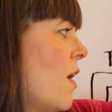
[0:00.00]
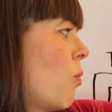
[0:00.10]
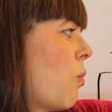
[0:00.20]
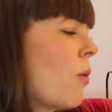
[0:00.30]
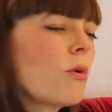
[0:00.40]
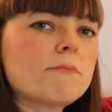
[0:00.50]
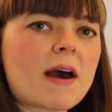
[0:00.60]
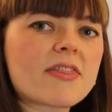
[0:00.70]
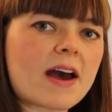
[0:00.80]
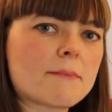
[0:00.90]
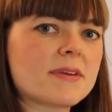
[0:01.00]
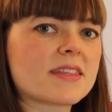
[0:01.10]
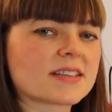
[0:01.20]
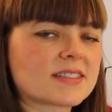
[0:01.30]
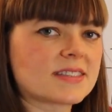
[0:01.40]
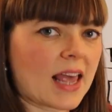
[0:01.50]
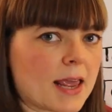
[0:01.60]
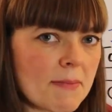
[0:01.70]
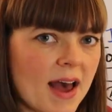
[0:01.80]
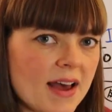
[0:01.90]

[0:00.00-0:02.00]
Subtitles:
What would that be the same